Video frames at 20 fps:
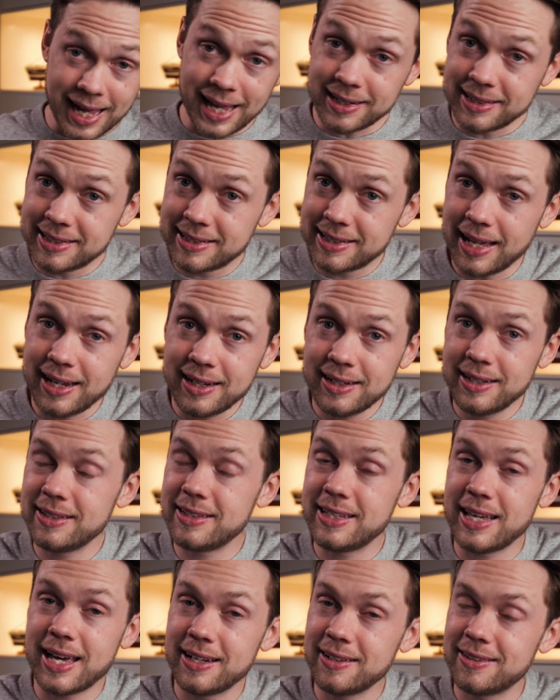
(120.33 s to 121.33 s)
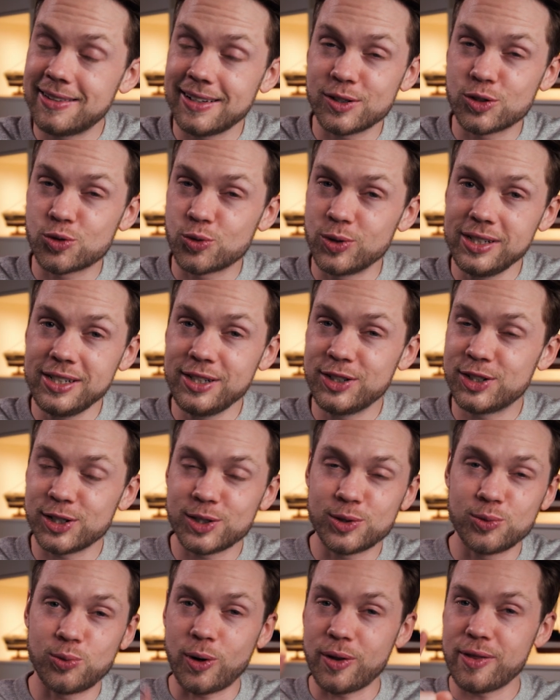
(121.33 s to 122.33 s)
And then in the end, there's really
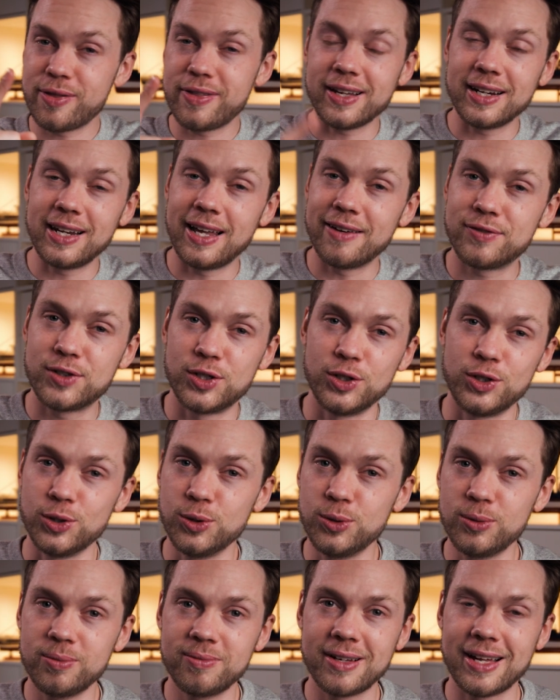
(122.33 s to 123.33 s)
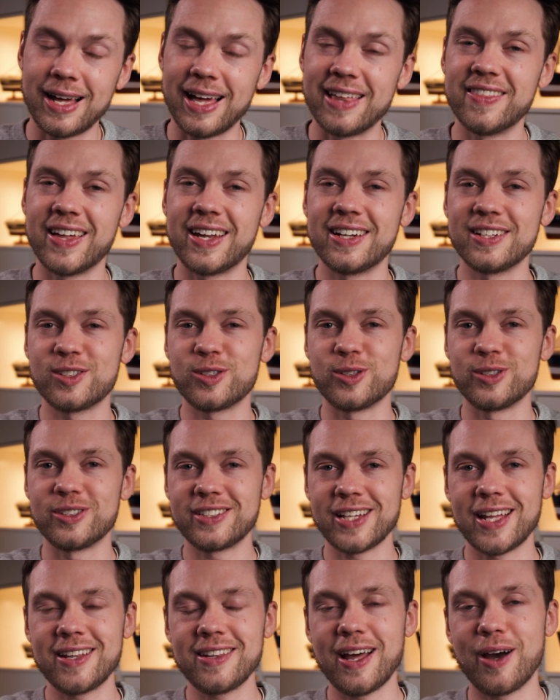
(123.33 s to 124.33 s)
just one thing left to do, and that is to
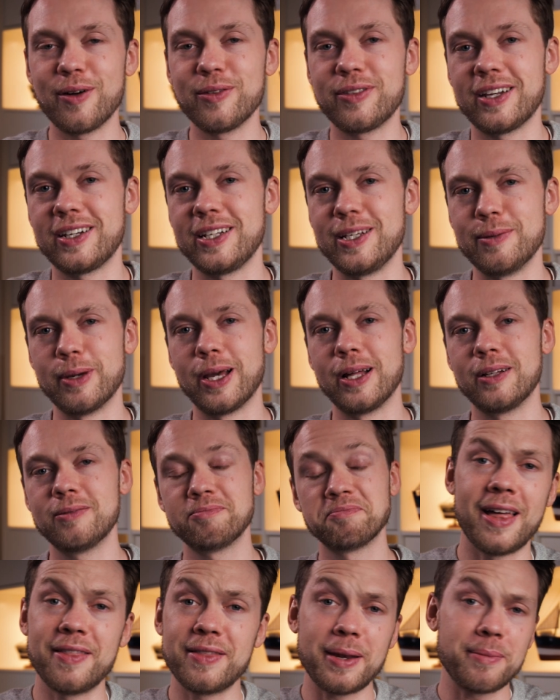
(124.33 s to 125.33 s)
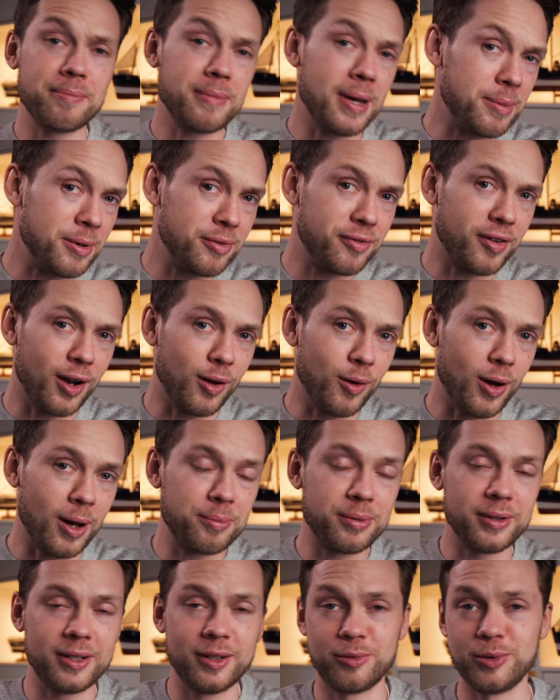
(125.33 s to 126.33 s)
send out that email and then maybe follow
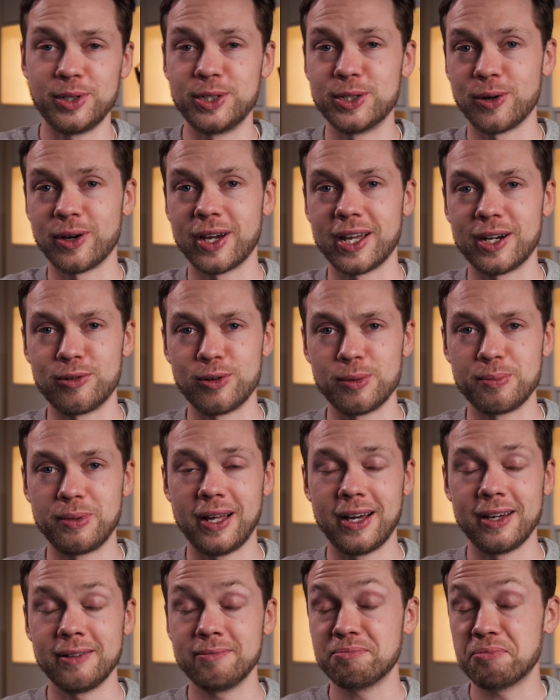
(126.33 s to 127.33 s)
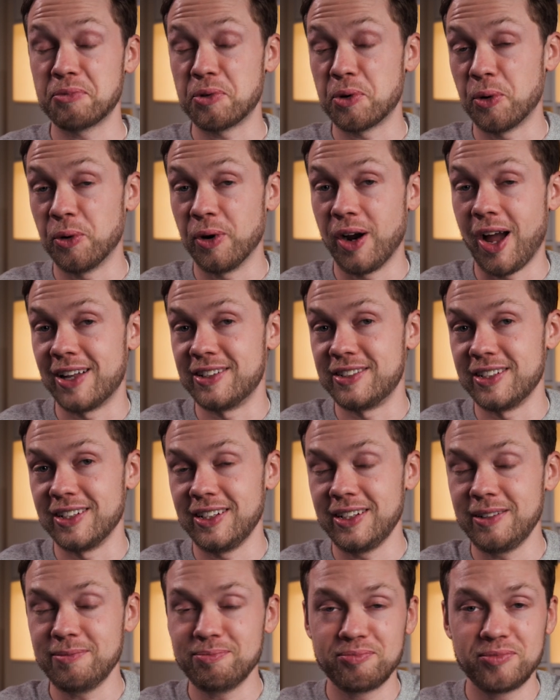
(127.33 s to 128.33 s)
up if we don't get a reply, or
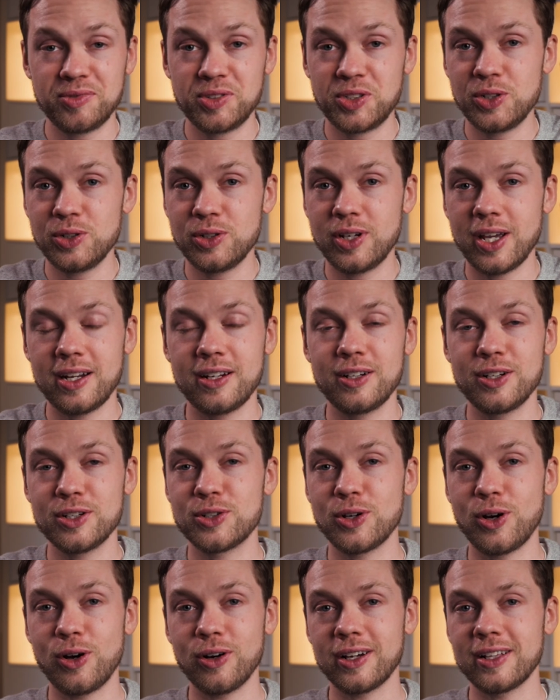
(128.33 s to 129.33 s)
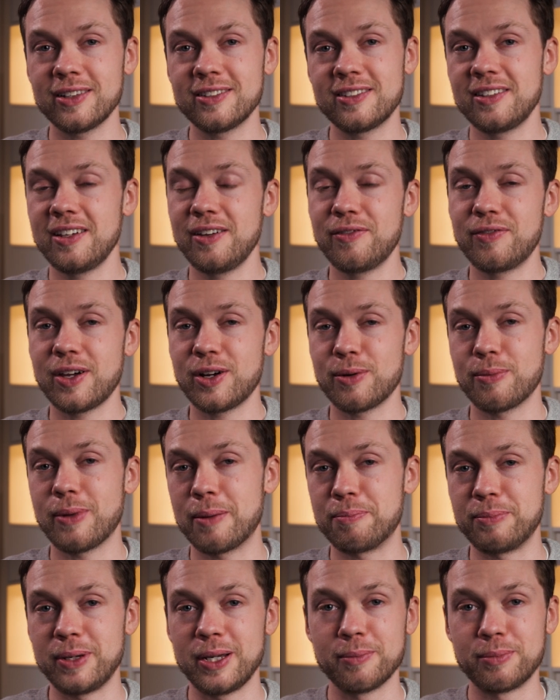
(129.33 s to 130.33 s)
ideally to get in a talk and see if there
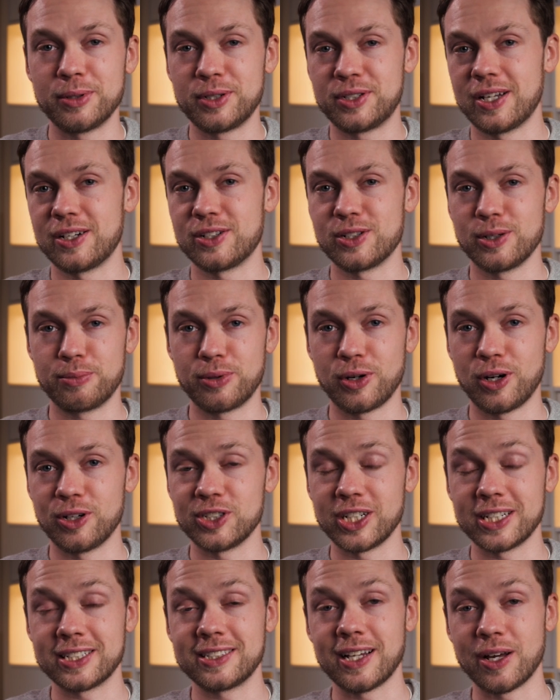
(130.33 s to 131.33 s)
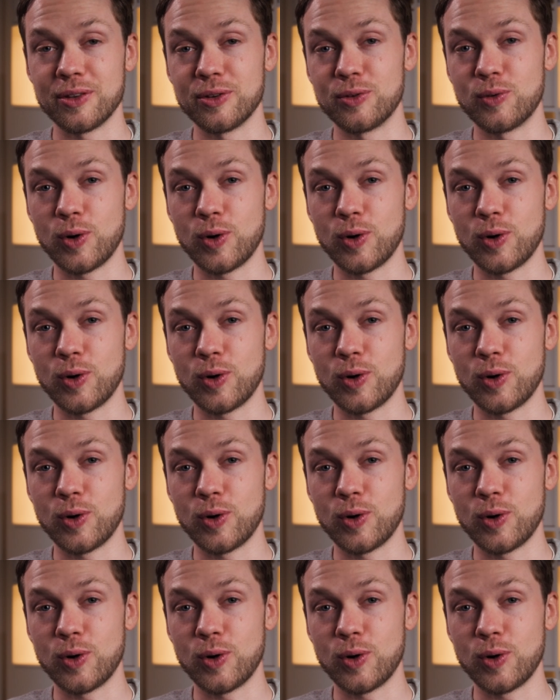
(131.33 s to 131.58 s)
might be a potential project down the